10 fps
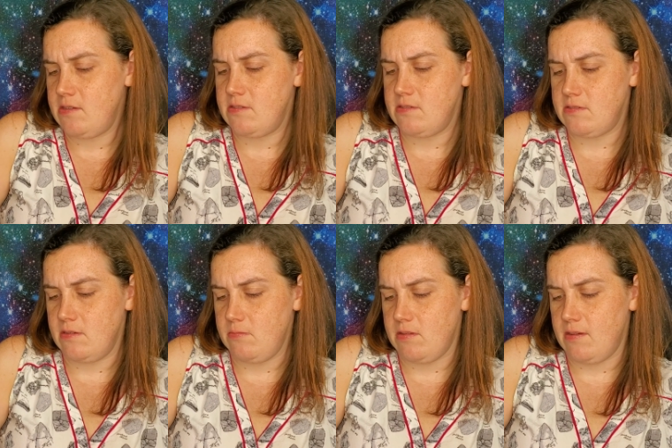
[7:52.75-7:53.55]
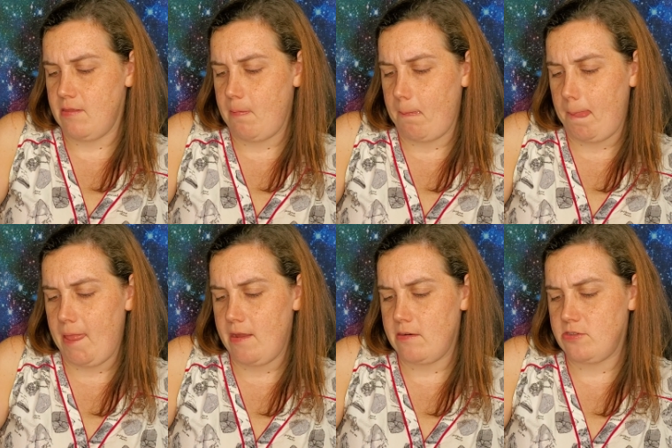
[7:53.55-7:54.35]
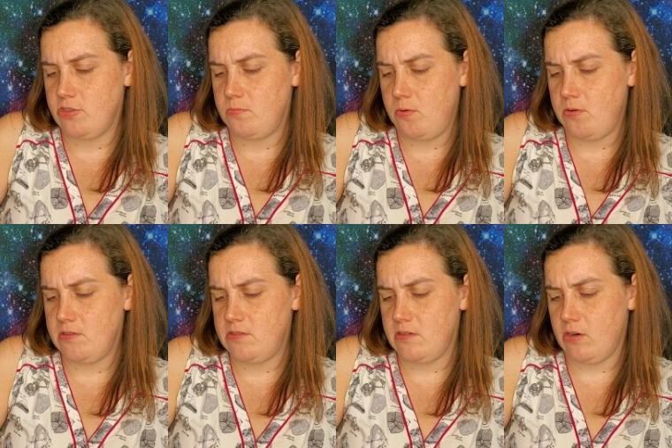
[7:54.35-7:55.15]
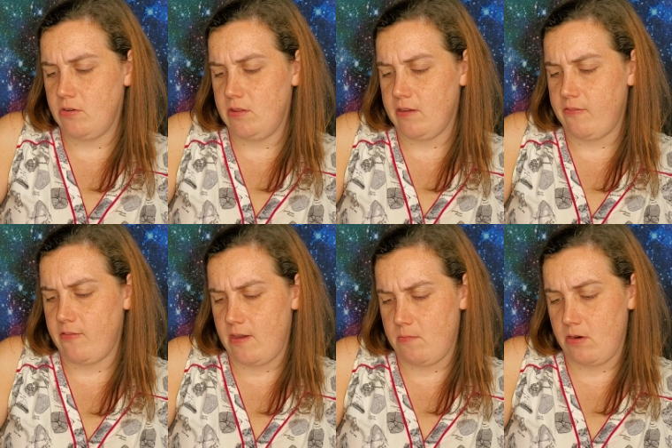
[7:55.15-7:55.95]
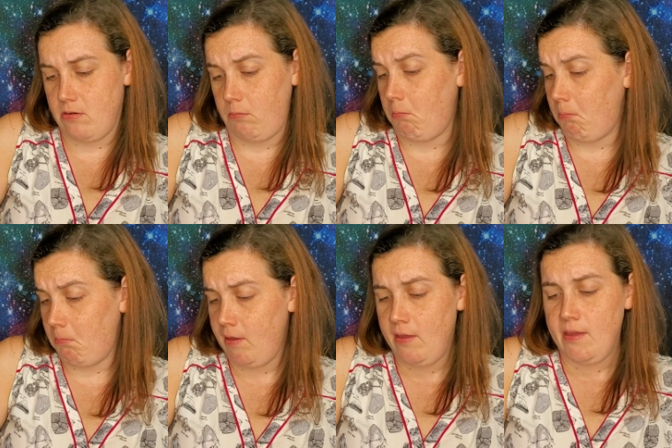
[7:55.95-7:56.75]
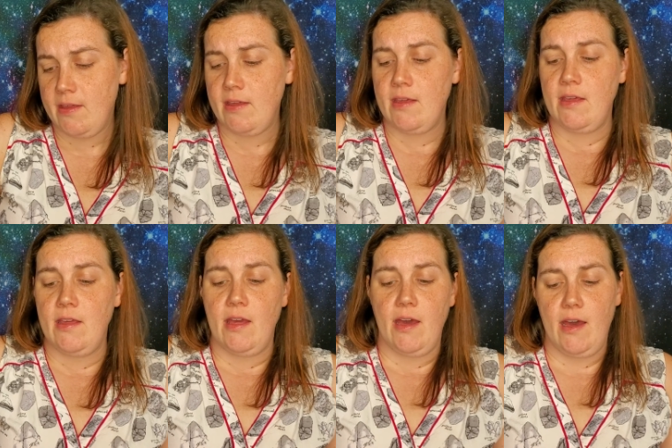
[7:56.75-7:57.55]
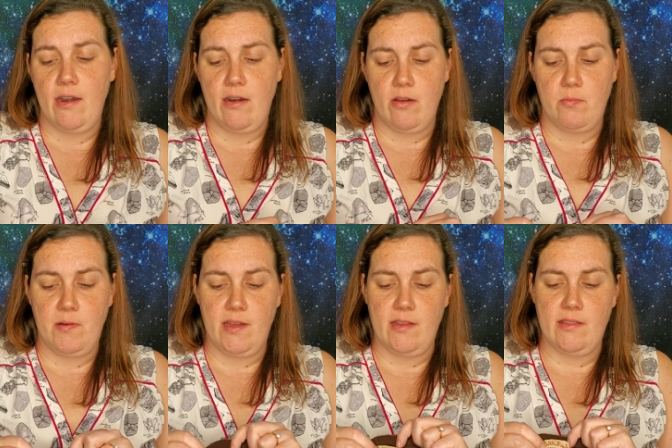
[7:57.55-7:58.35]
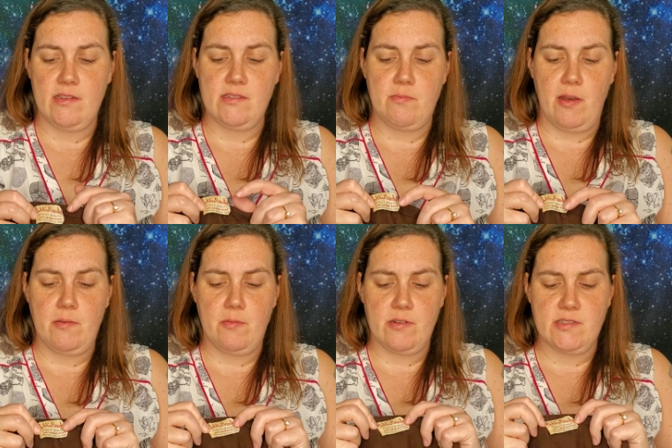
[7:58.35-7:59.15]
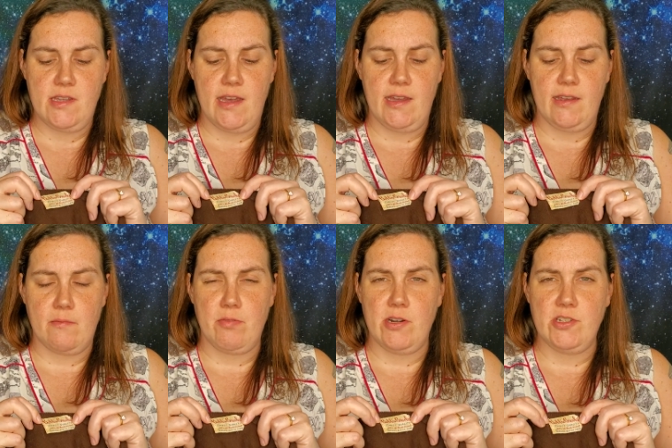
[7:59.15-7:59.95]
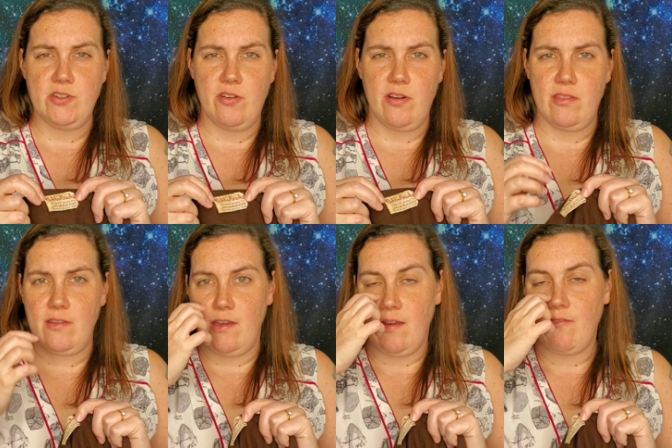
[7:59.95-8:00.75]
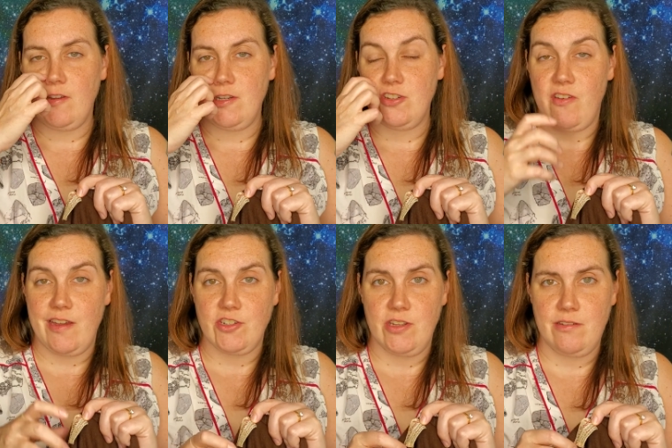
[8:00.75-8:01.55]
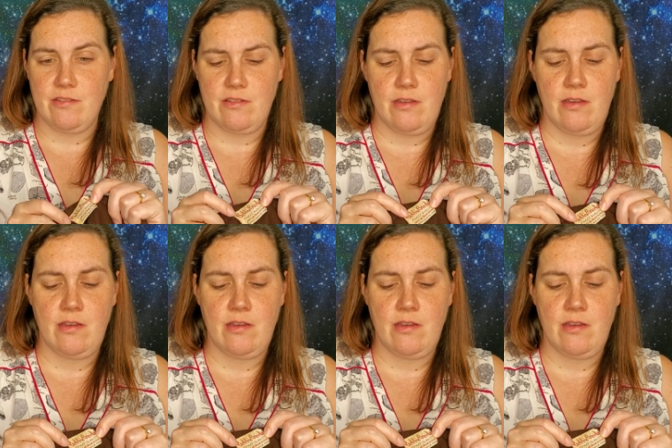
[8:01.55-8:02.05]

something. DuPont's acrylic fiber. I don't know, but this Bobby Brooks tag, I'm pretty sure on the Vintage Fashion Guild,